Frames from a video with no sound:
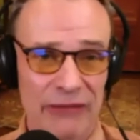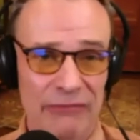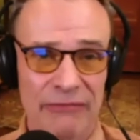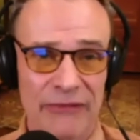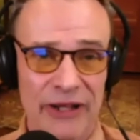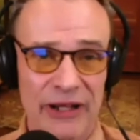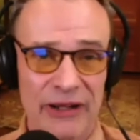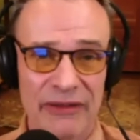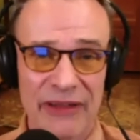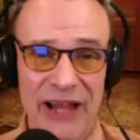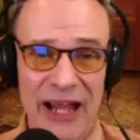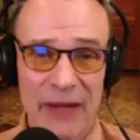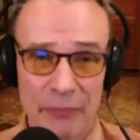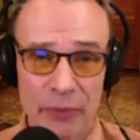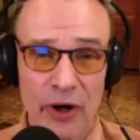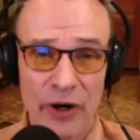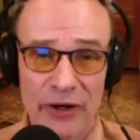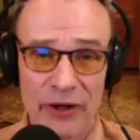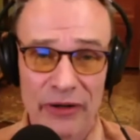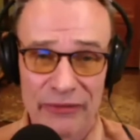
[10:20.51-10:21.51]

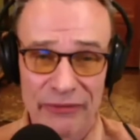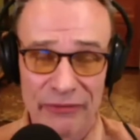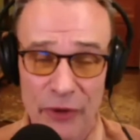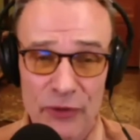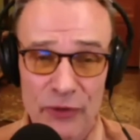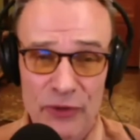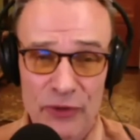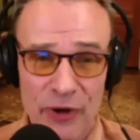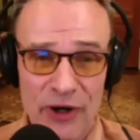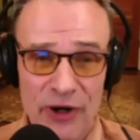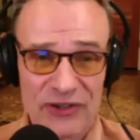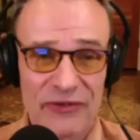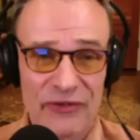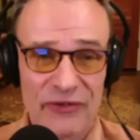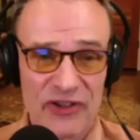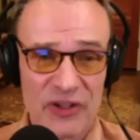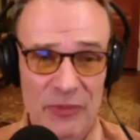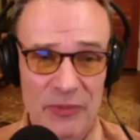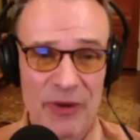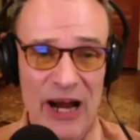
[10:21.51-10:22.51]
Those parts of the
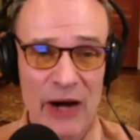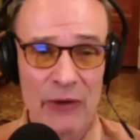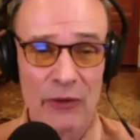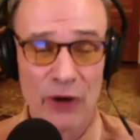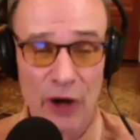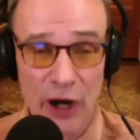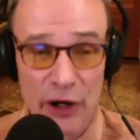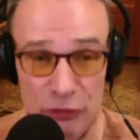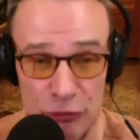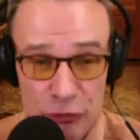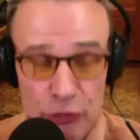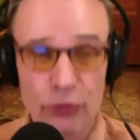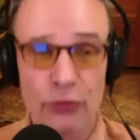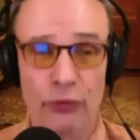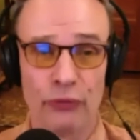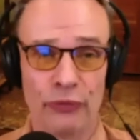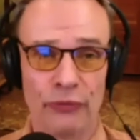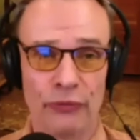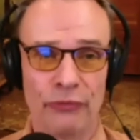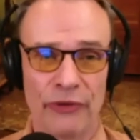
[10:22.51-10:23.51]
spiral are true.
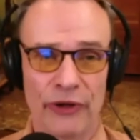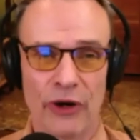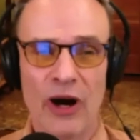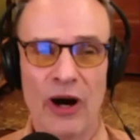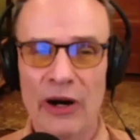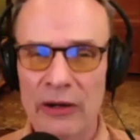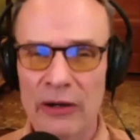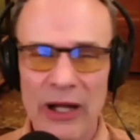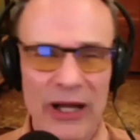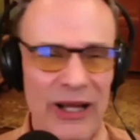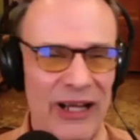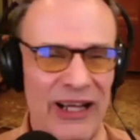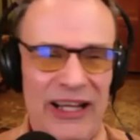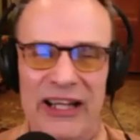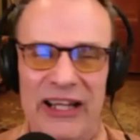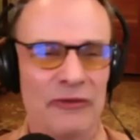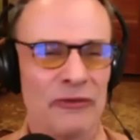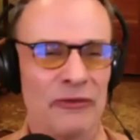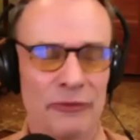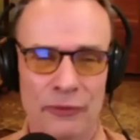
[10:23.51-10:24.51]
There are
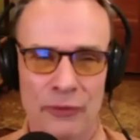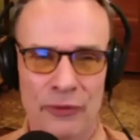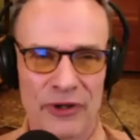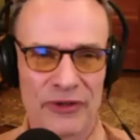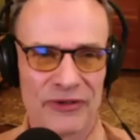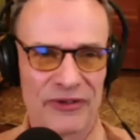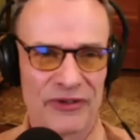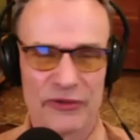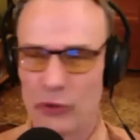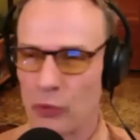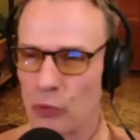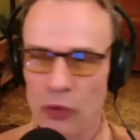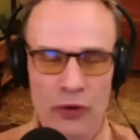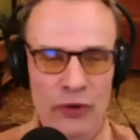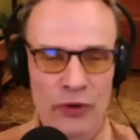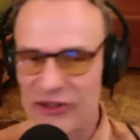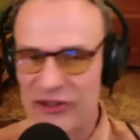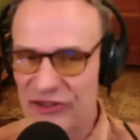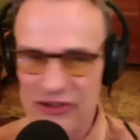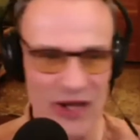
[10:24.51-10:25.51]
hidden forces. The world
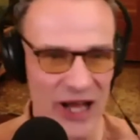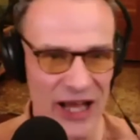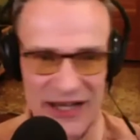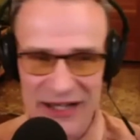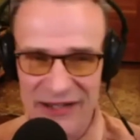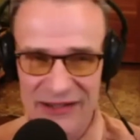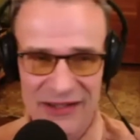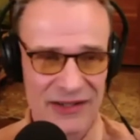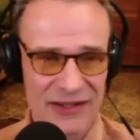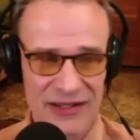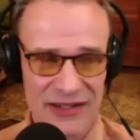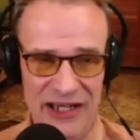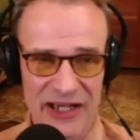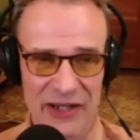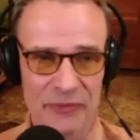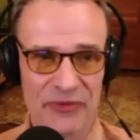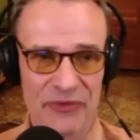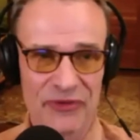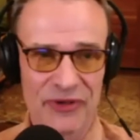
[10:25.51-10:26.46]
is not as it seems.